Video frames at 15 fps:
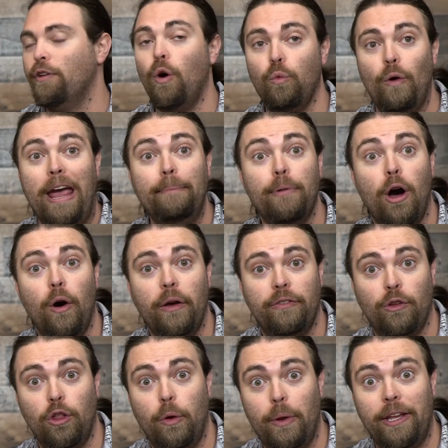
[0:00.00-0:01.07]
No, rainbow is
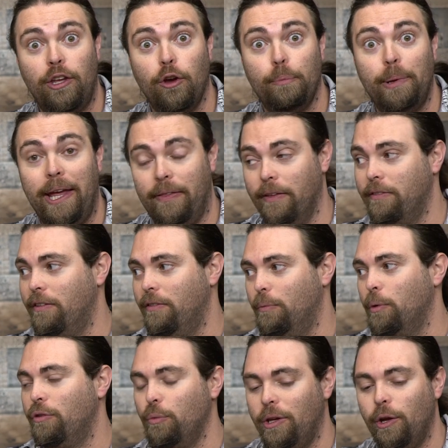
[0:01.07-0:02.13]
the only way to cure pink. This is
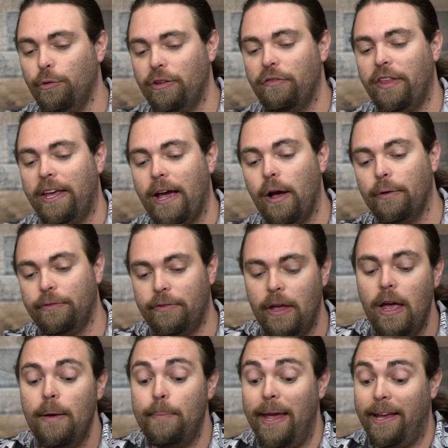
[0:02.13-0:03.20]
what's what cures everything else.
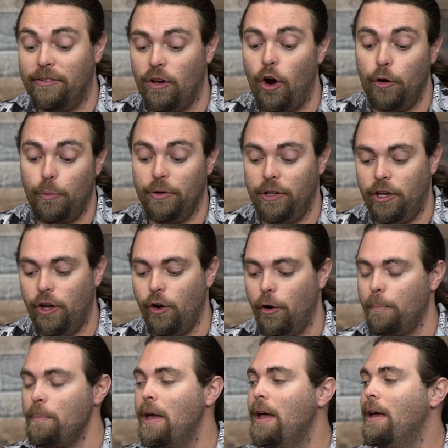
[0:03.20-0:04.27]
Pink is a hard one to cure.